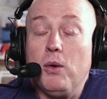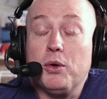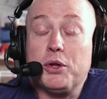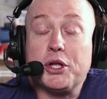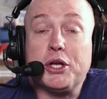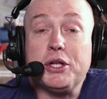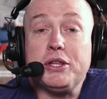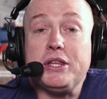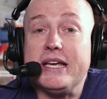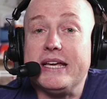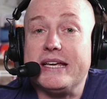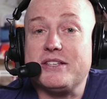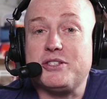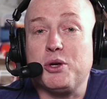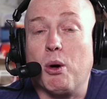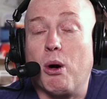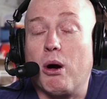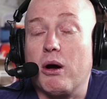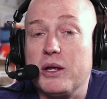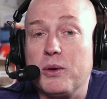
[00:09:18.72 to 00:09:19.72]
Well, the good thing is
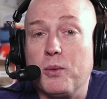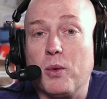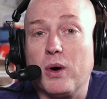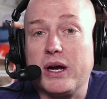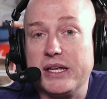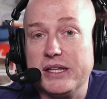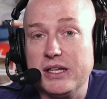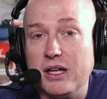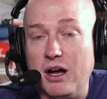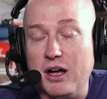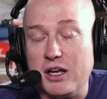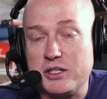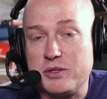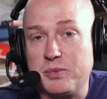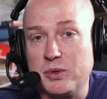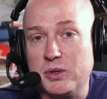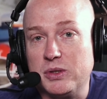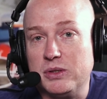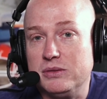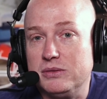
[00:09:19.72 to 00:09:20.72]
you already work in the
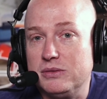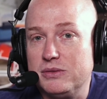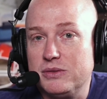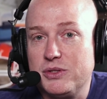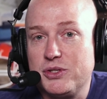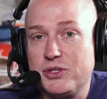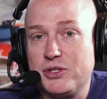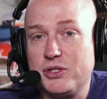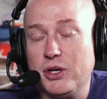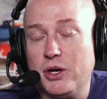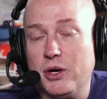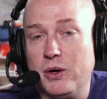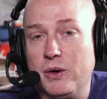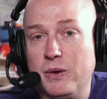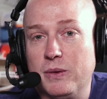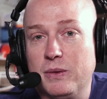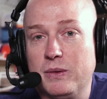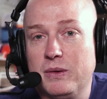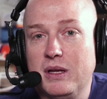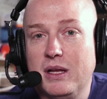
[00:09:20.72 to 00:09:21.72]
hospital.
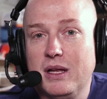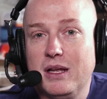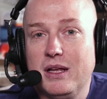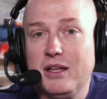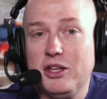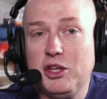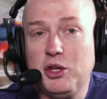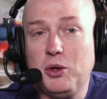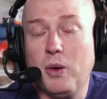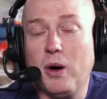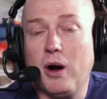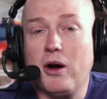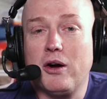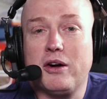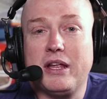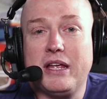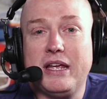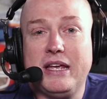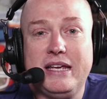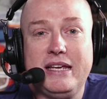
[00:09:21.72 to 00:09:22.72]
So you
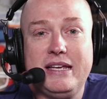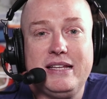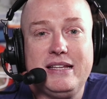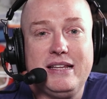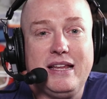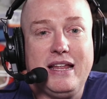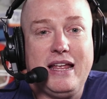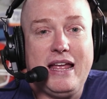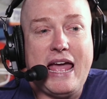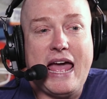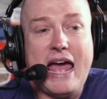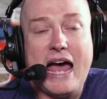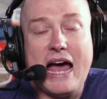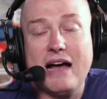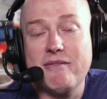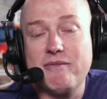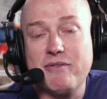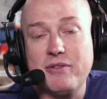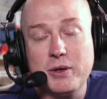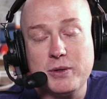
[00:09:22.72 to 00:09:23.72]
already
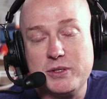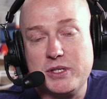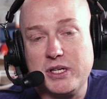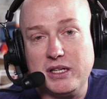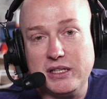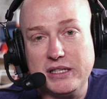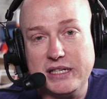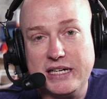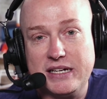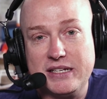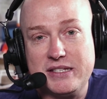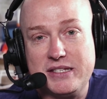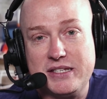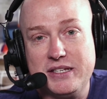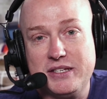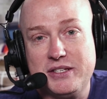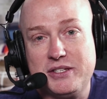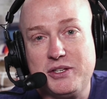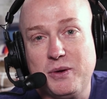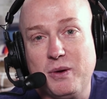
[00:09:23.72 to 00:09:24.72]
have those
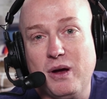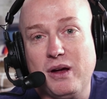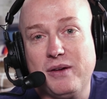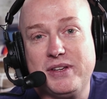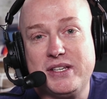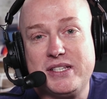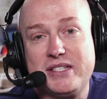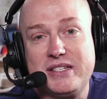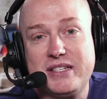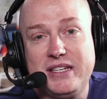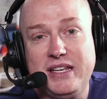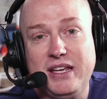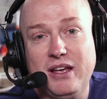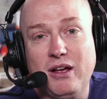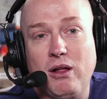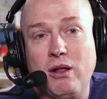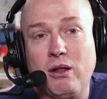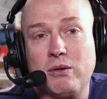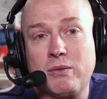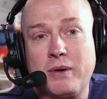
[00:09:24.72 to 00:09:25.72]
clearances. You obviously
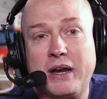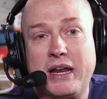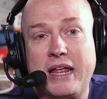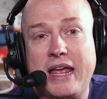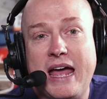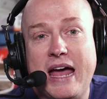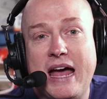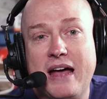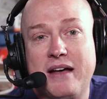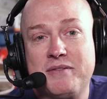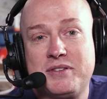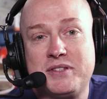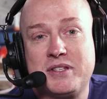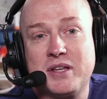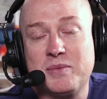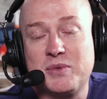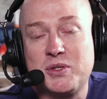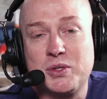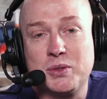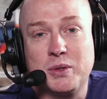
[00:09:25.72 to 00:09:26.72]
already have
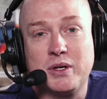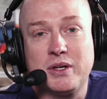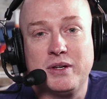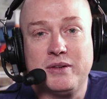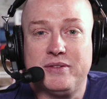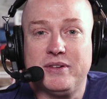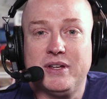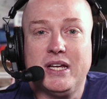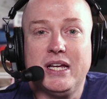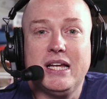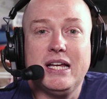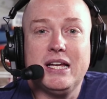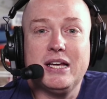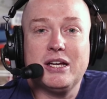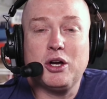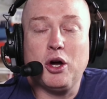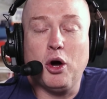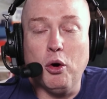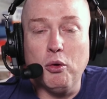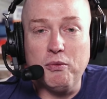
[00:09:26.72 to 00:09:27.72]
some sort of
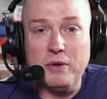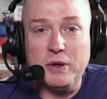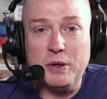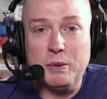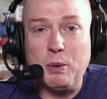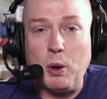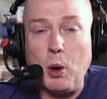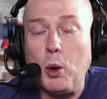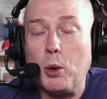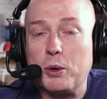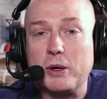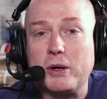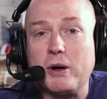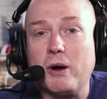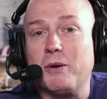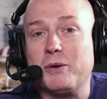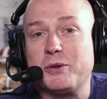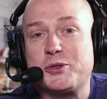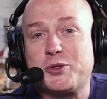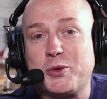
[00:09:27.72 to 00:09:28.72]
COVID
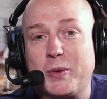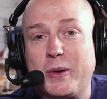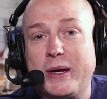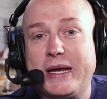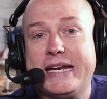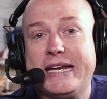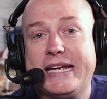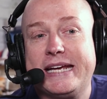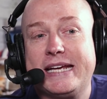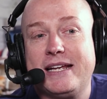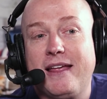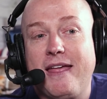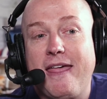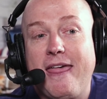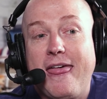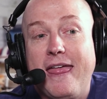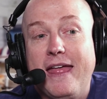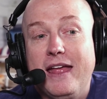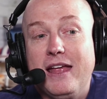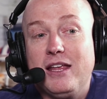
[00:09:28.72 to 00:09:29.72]
protocol training.
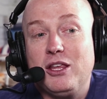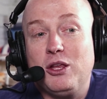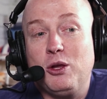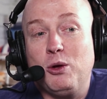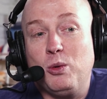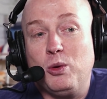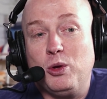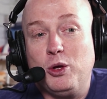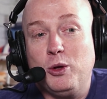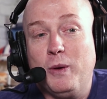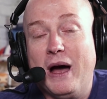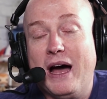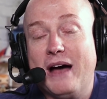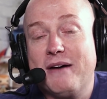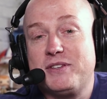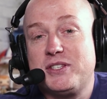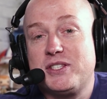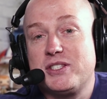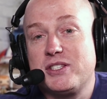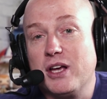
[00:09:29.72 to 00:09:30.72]
You you
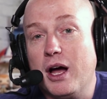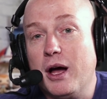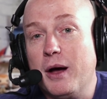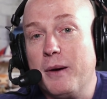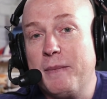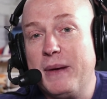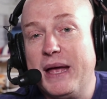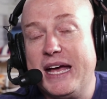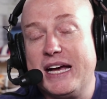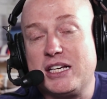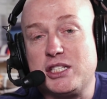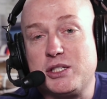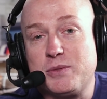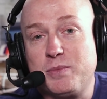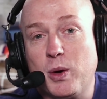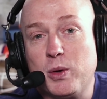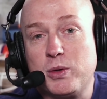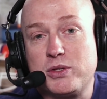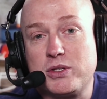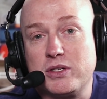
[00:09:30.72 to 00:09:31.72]
have some
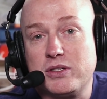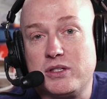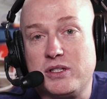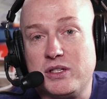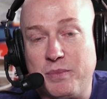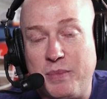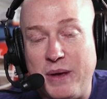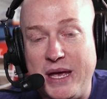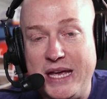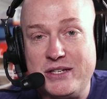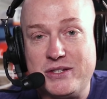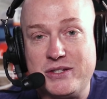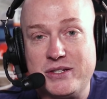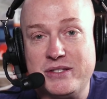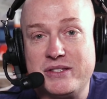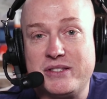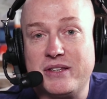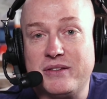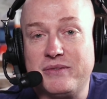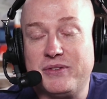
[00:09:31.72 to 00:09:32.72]
exposure to
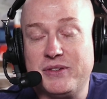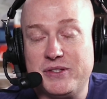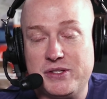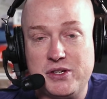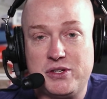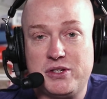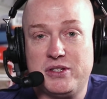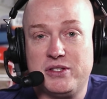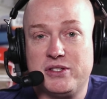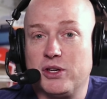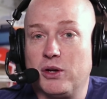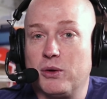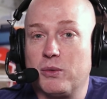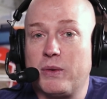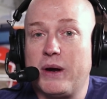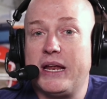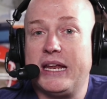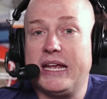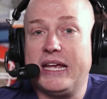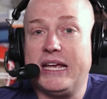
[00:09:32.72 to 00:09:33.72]
patients and physicians
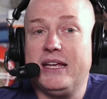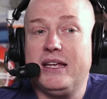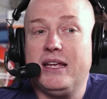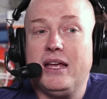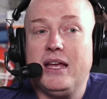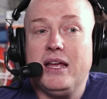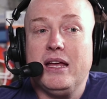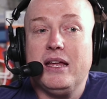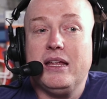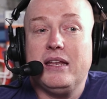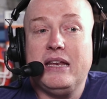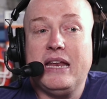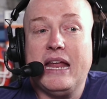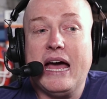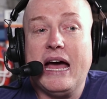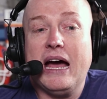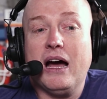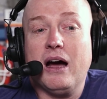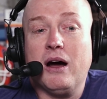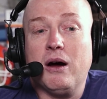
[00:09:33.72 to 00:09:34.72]
already.
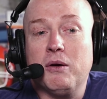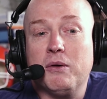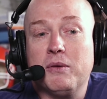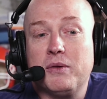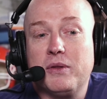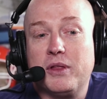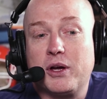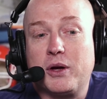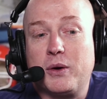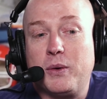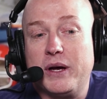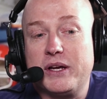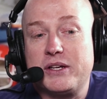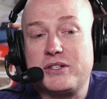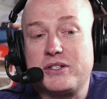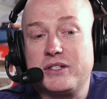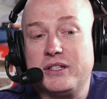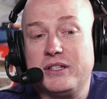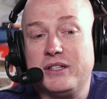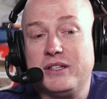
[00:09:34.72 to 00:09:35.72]
Now the
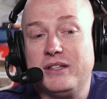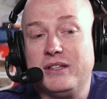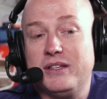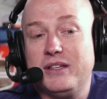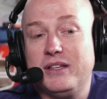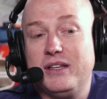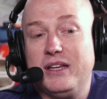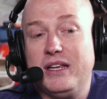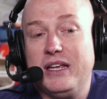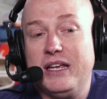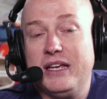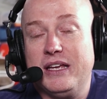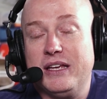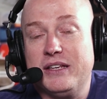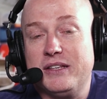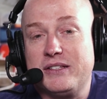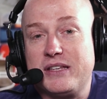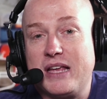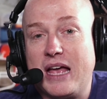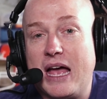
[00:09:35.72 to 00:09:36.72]
question
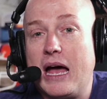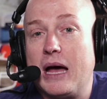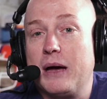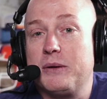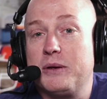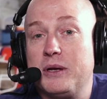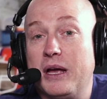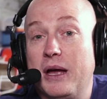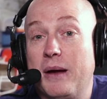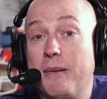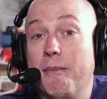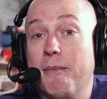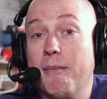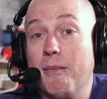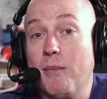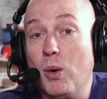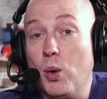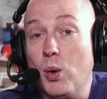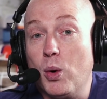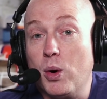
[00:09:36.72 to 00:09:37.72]
is how do you get
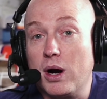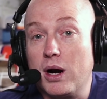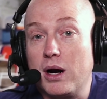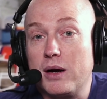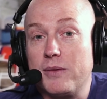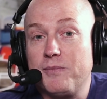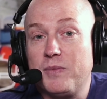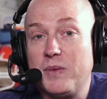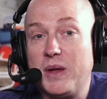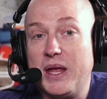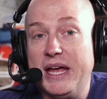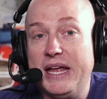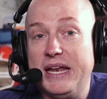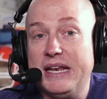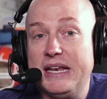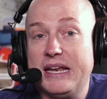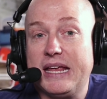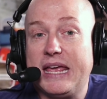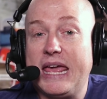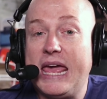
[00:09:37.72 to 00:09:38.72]
more?
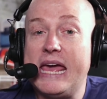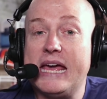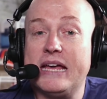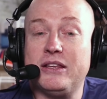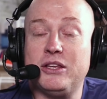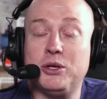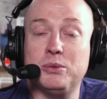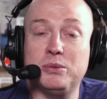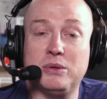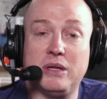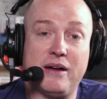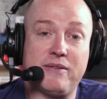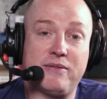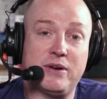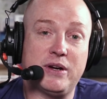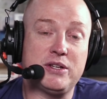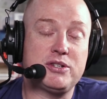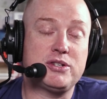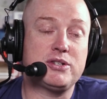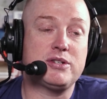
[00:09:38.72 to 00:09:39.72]
And can you
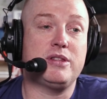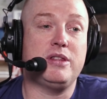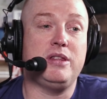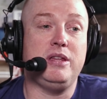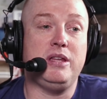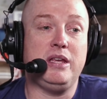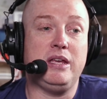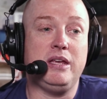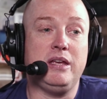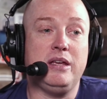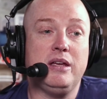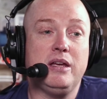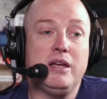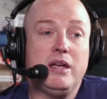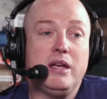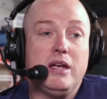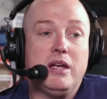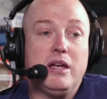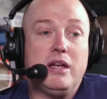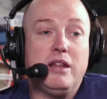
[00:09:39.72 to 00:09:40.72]
leverage the
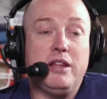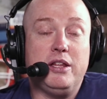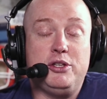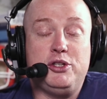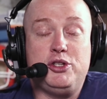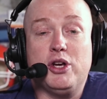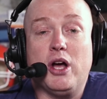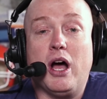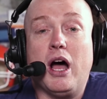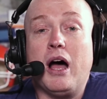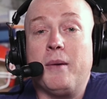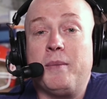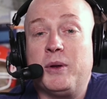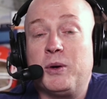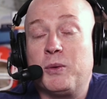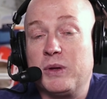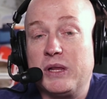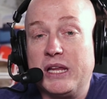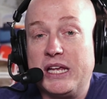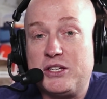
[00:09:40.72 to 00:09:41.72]
the job
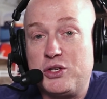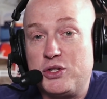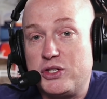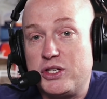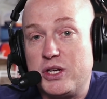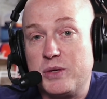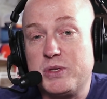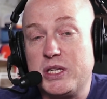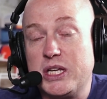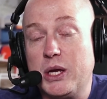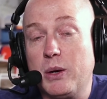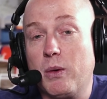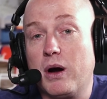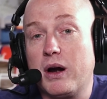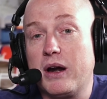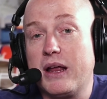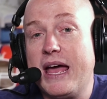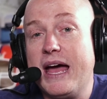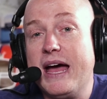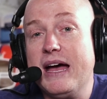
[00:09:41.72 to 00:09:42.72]
and relationships that you
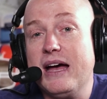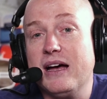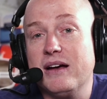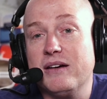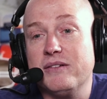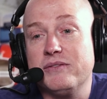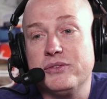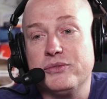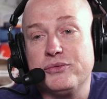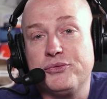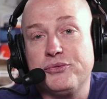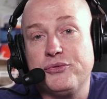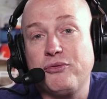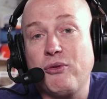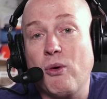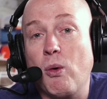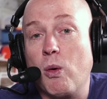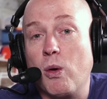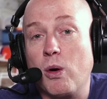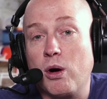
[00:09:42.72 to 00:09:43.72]
already have
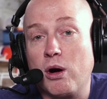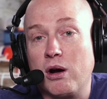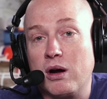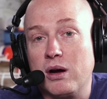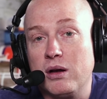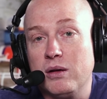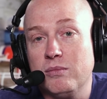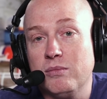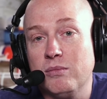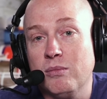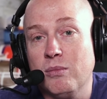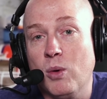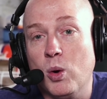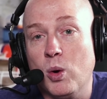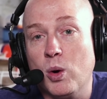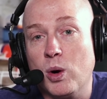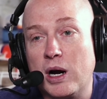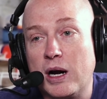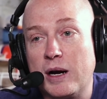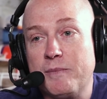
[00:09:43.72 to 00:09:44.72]
for
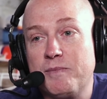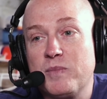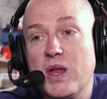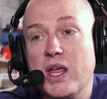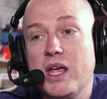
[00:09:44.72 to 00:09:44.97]
more?